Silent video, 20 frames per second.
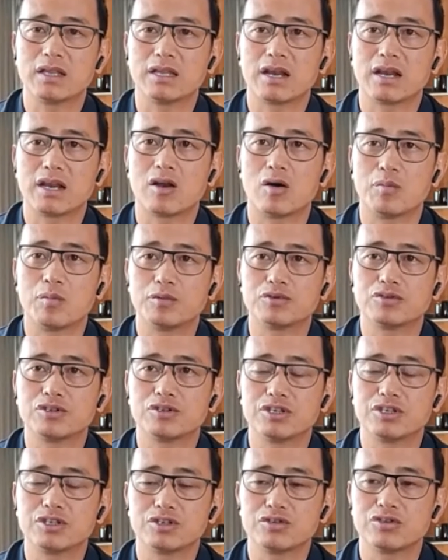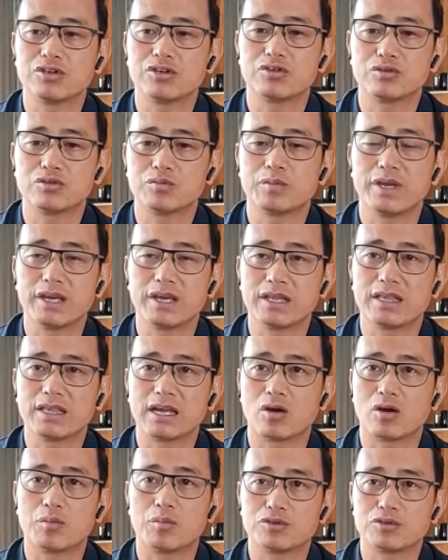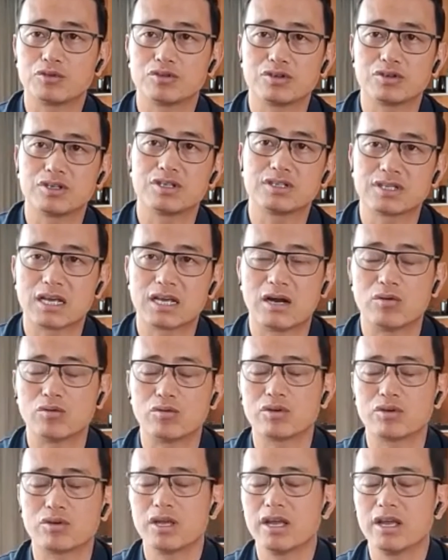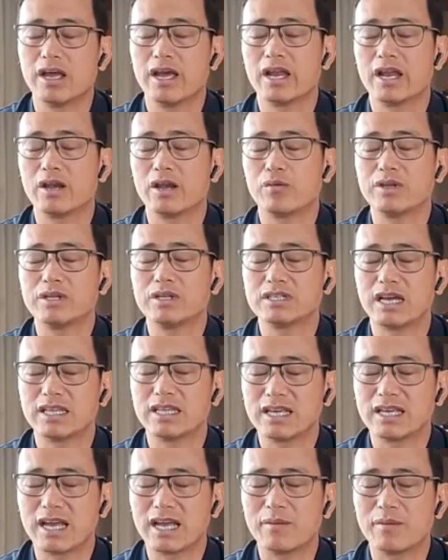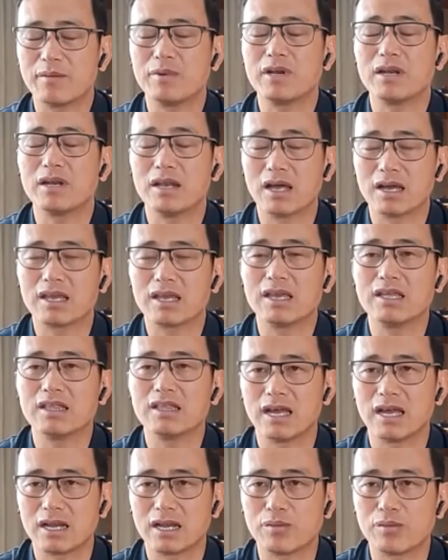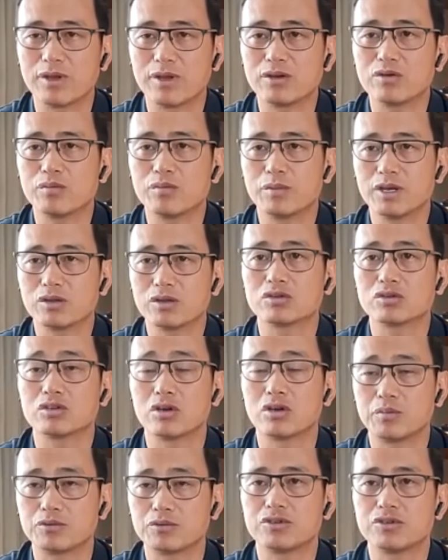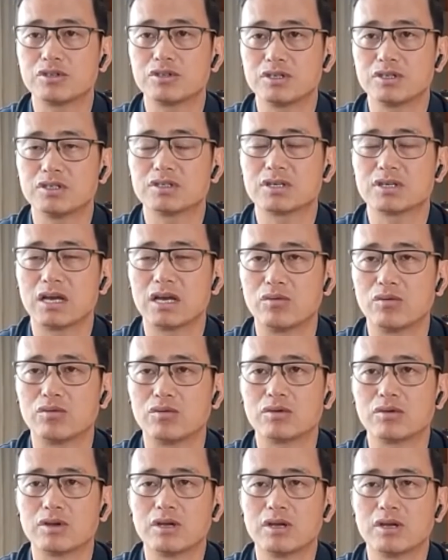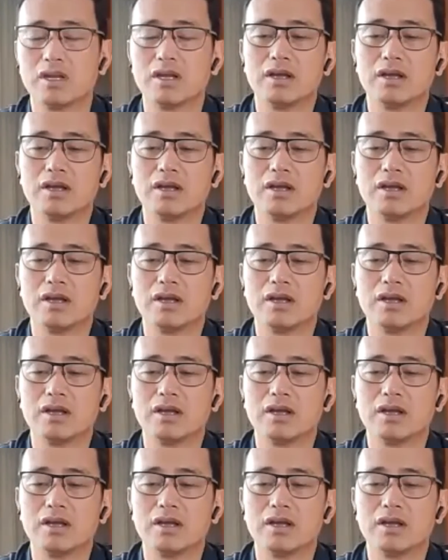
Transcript: There are opportunities you need to make that opportunities count, and which I think I've been lucky in that way to make those opportunities count.